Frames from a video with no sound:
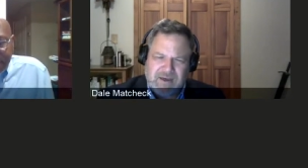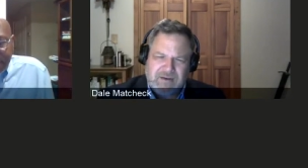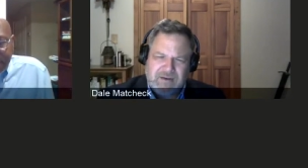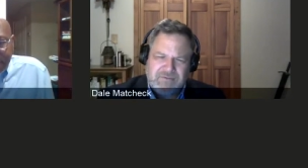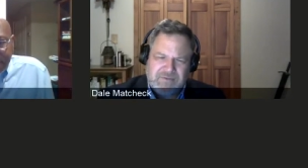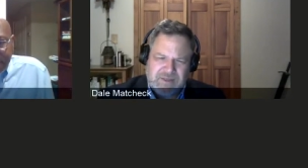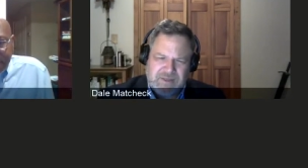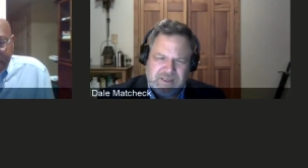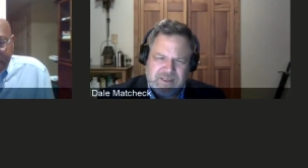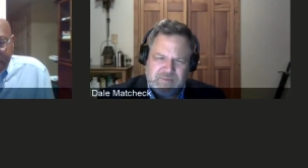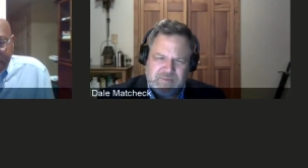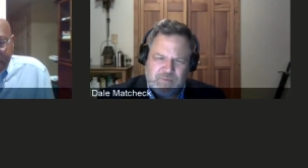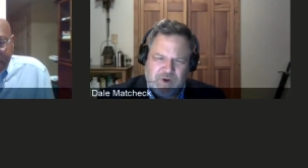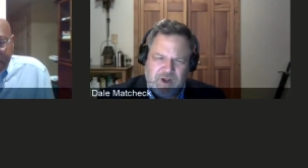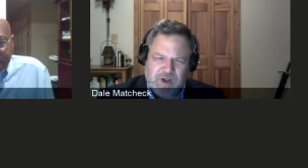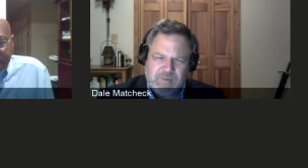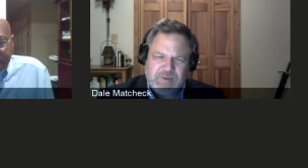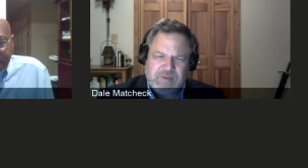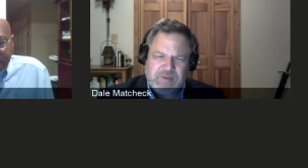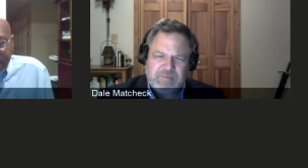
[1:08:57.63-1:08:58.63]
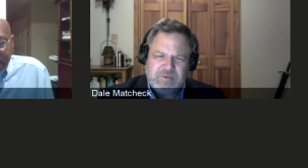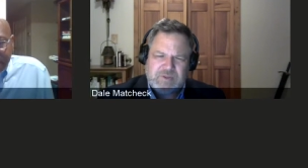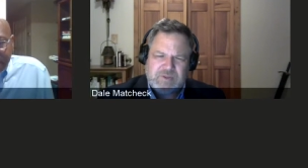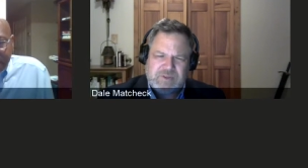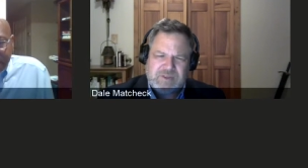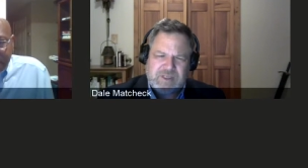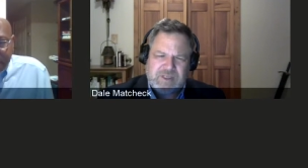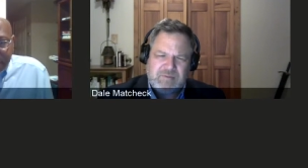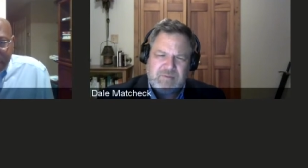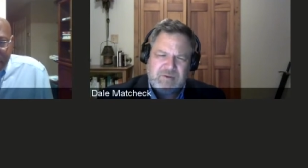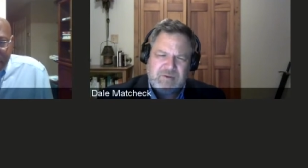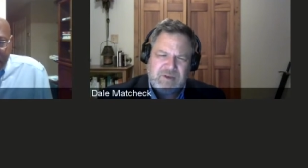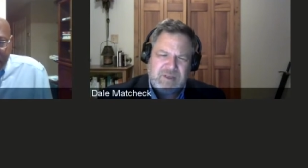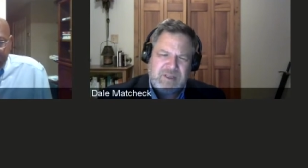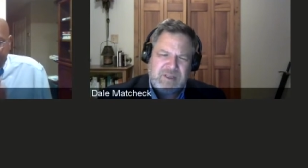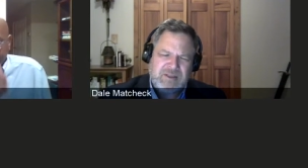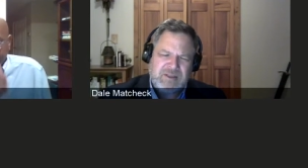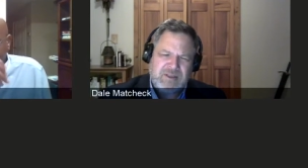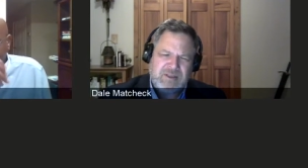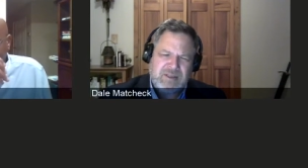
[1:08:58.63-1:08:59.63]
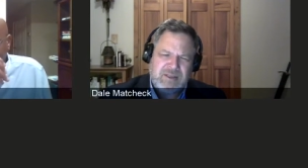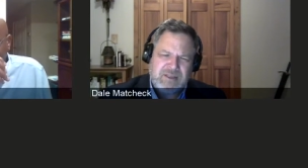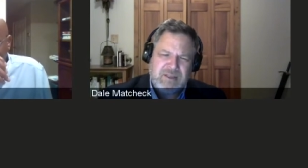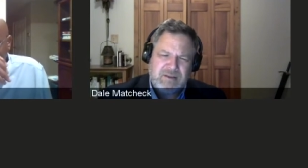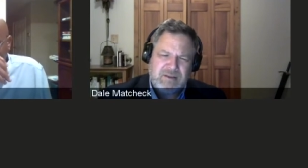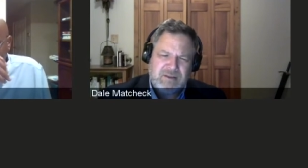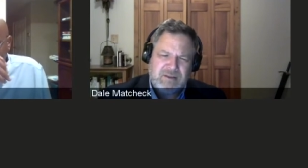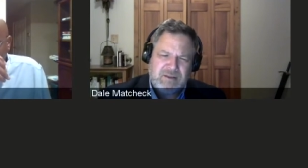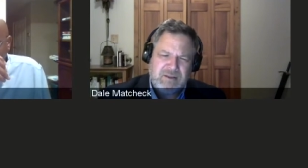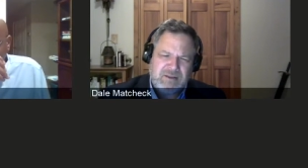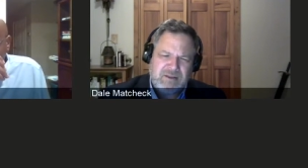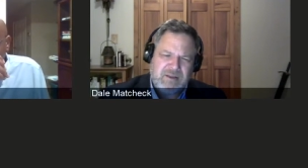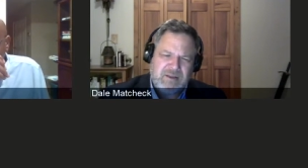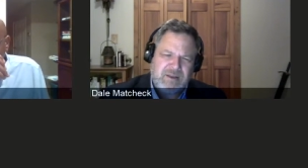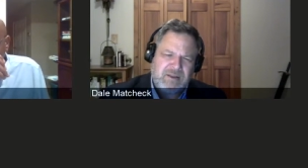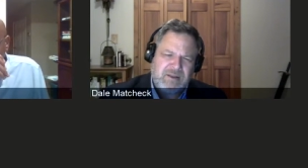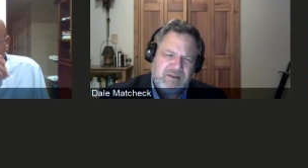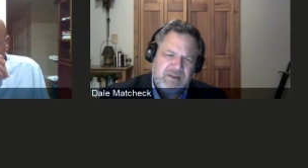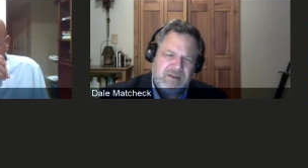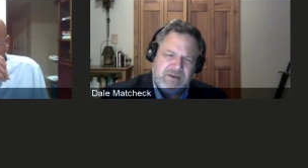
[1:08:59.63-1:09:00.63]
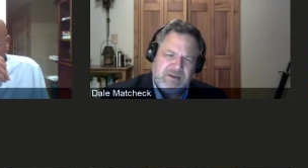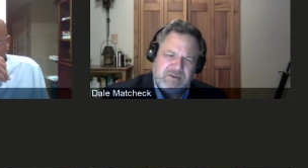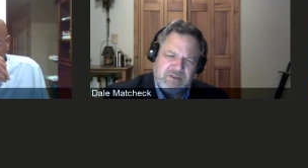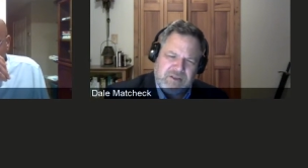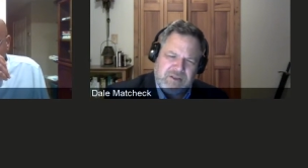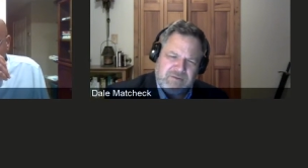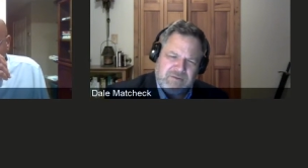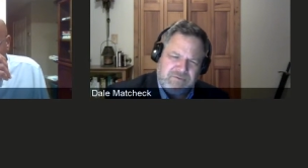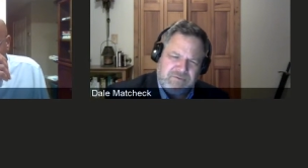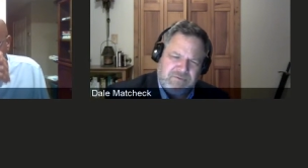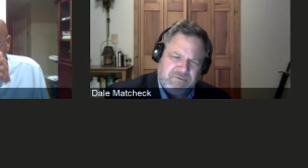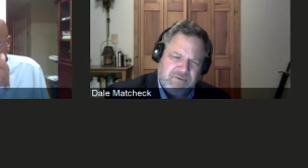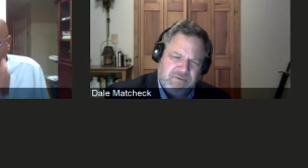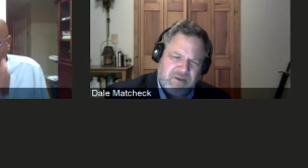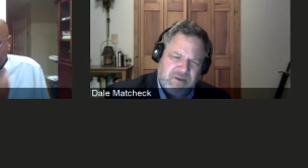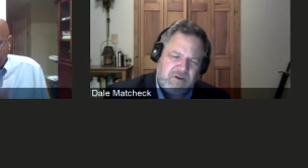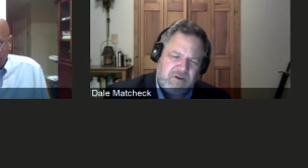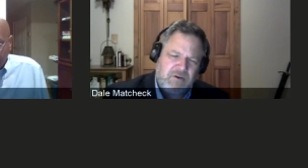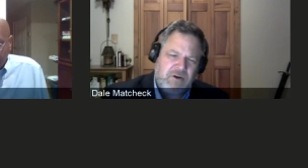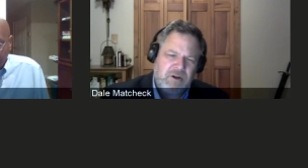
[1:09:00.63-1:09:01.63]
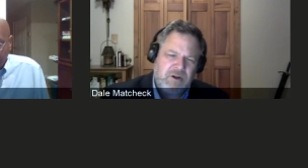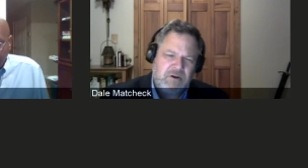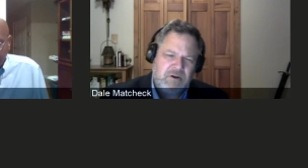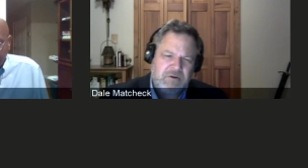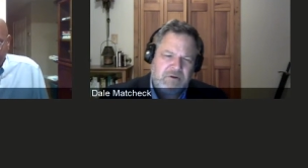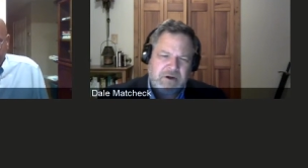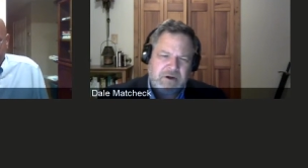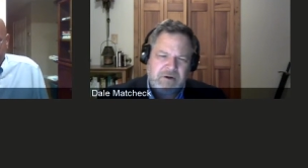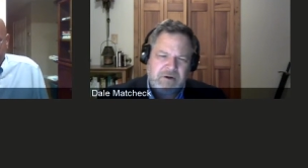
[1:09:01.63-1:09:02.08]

of these problems than than the leaders of an earlier